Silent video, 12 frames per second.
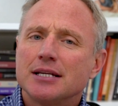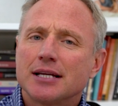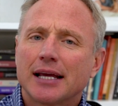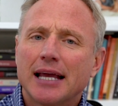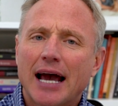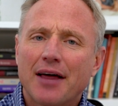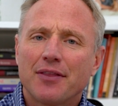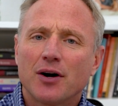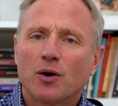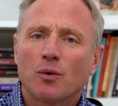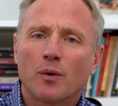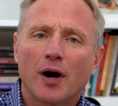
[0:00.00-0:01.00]

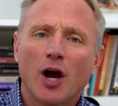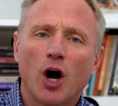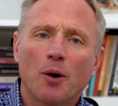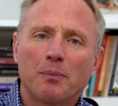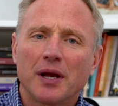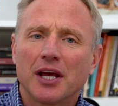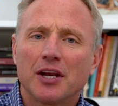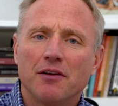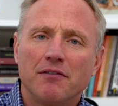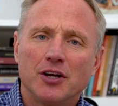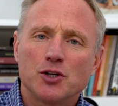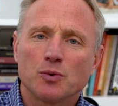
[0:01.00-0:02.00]
Together, we're helping
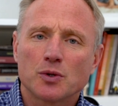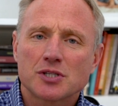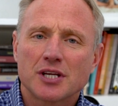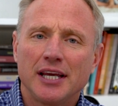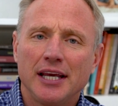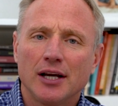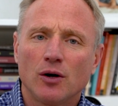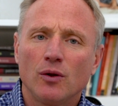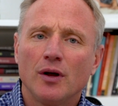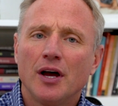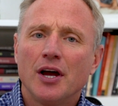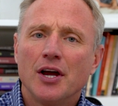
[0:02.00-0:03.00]
individuals
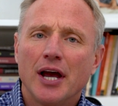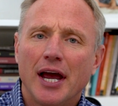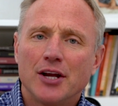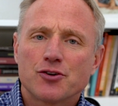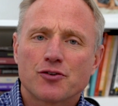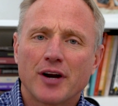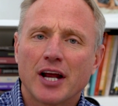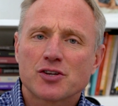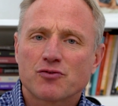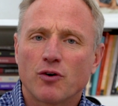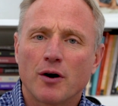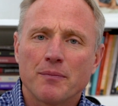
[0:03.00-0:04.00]
heal and
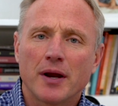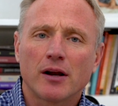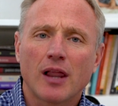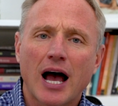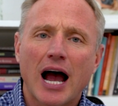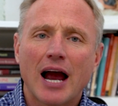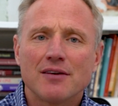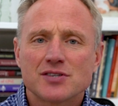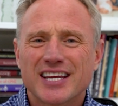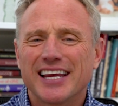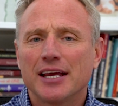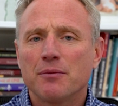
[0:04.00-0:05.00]
transform their
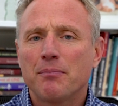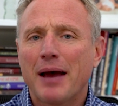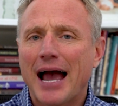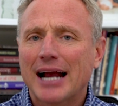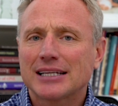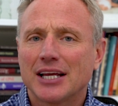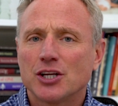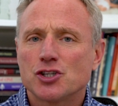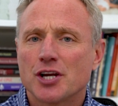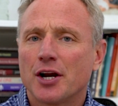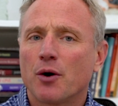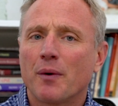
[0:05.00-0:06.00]
lives, impacting
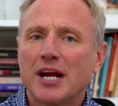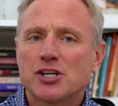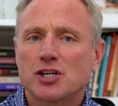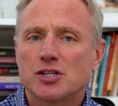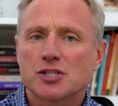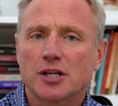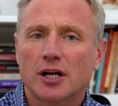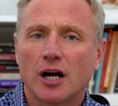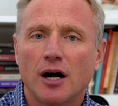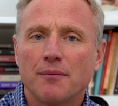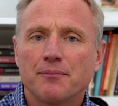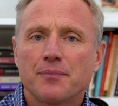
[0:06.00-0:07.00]
generations to
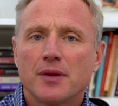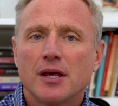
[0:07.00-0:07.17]
come.